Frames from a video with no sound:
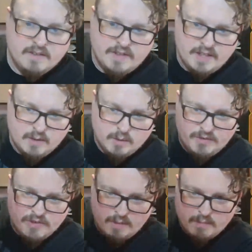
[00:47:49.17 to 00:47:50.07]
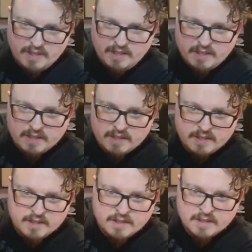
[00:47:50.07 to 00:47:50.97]
The old zombie
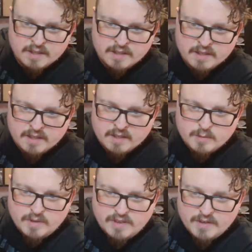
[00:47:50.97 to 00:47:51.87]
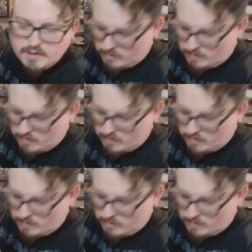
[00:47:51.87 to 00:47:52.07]
with the new